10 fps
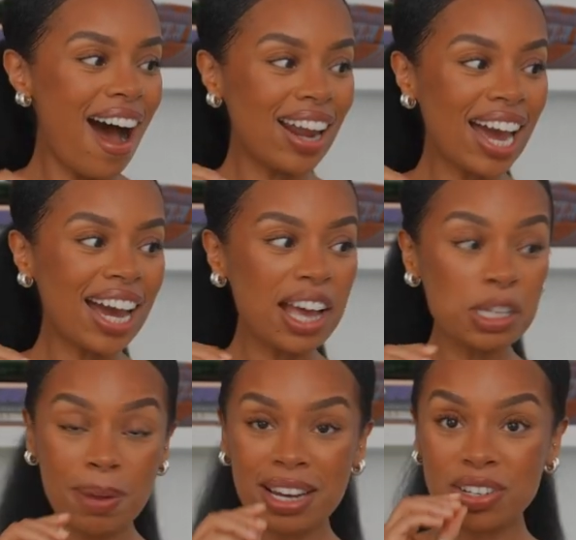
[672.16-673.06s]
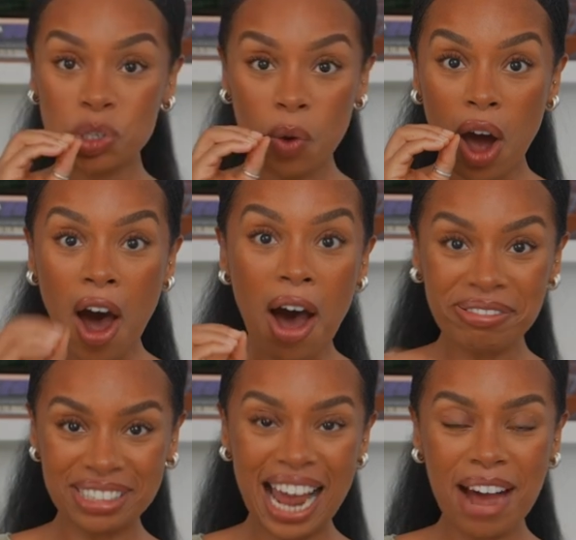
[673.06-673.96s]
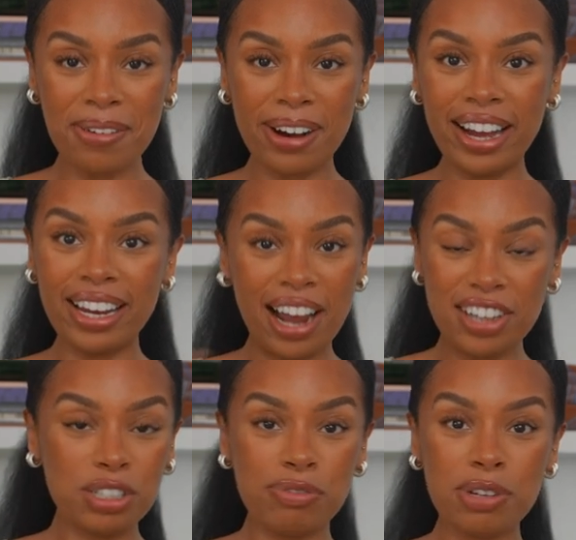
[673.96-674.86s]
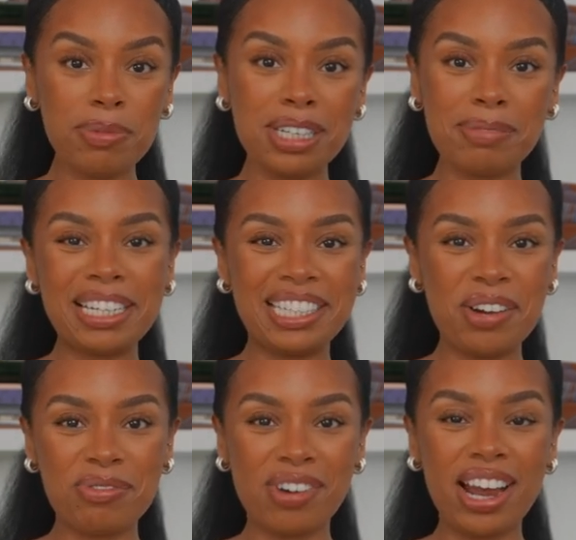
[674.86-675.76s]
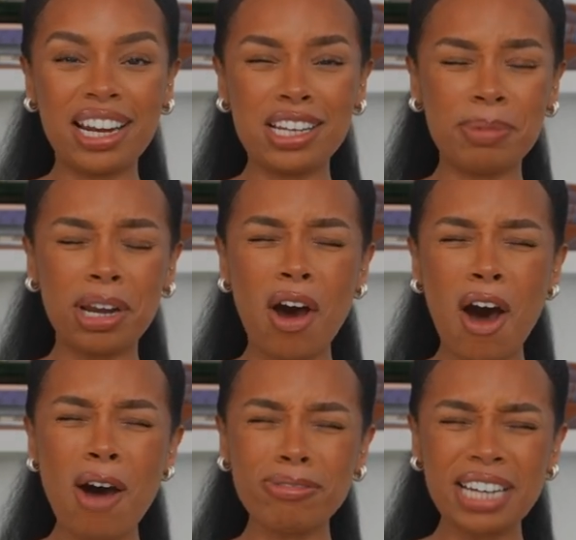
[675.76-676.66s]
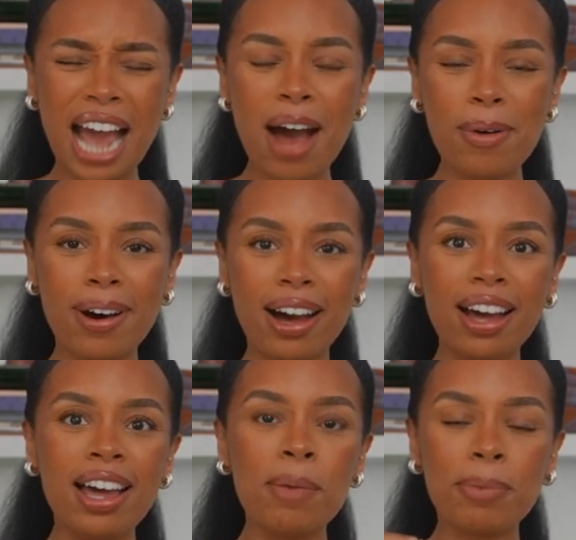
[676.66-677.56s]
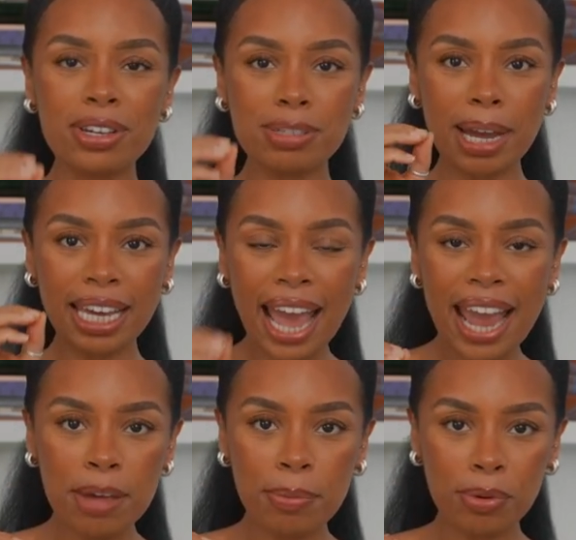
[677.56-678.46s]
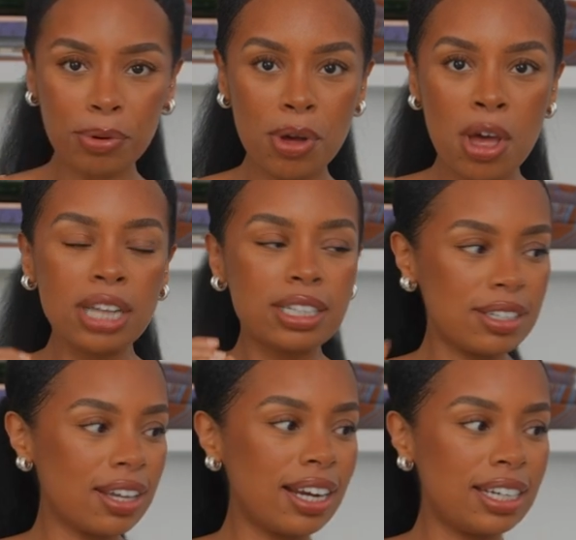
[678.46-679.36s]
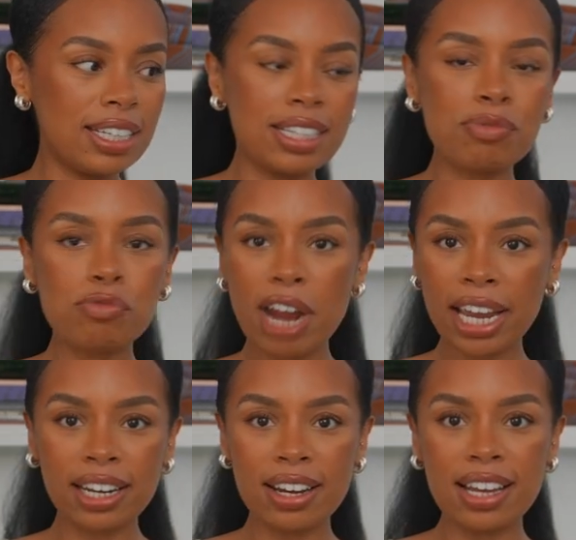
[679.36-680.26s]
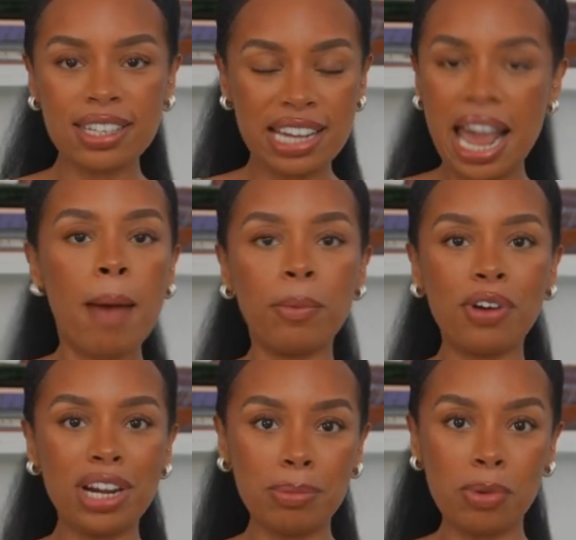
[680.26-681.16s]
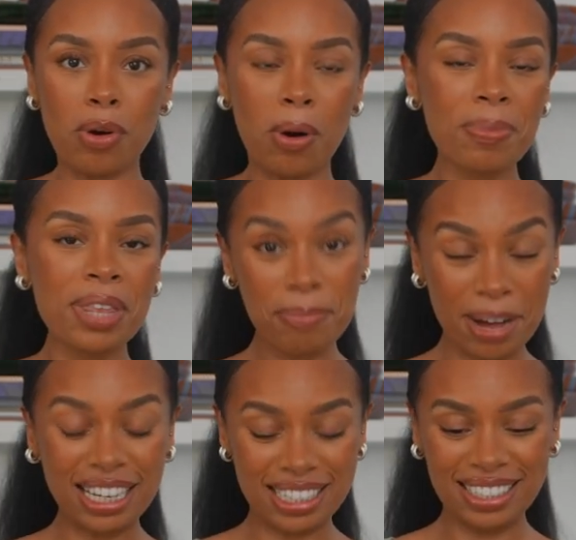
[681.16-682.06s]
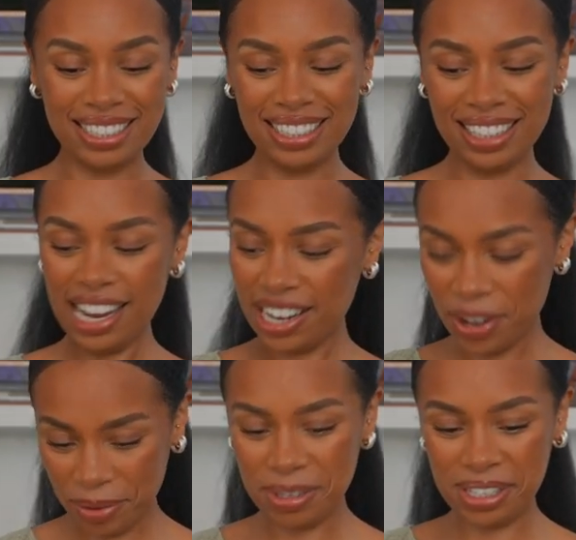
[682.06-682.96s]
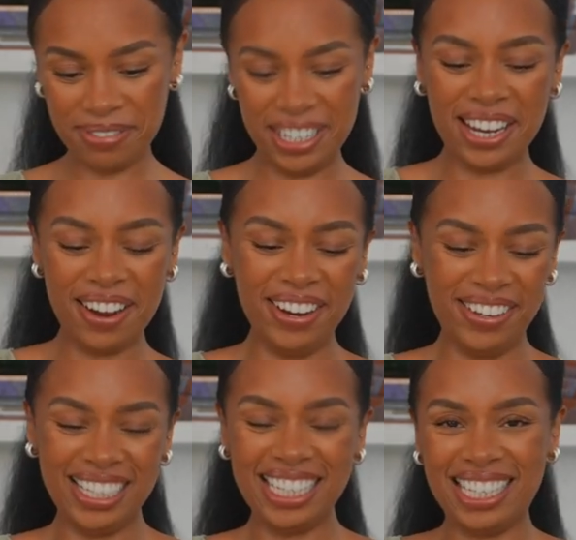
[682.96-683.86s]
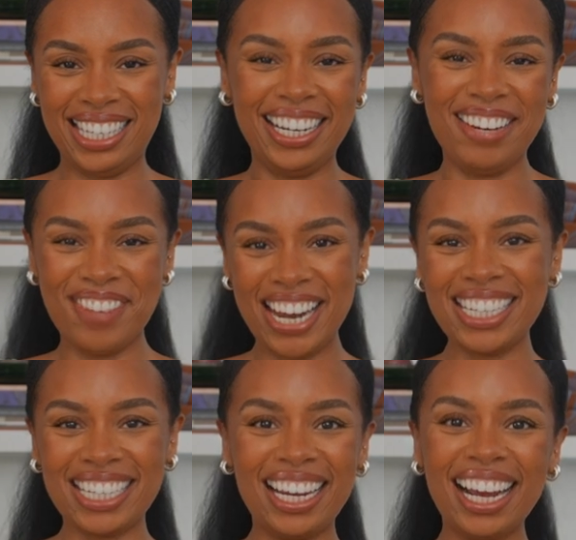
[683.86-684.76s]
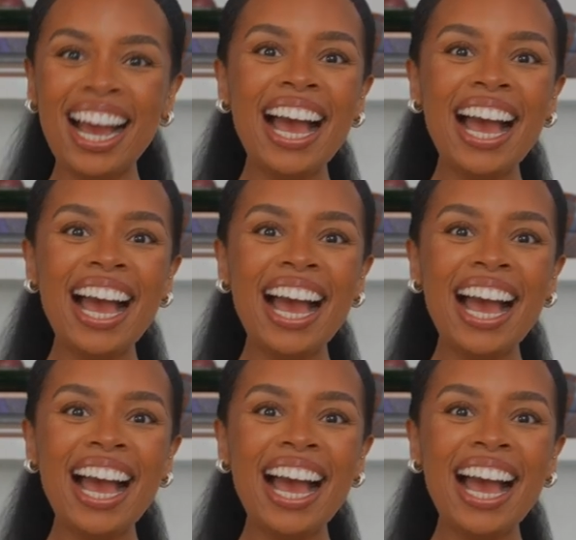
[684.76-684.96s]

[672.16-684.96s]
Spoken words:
I spent half an hour, I just filmed these myself, right? And I spent half an hour because my cable decided it didn't recognize the camera anymore. But I hope this video is still amazing.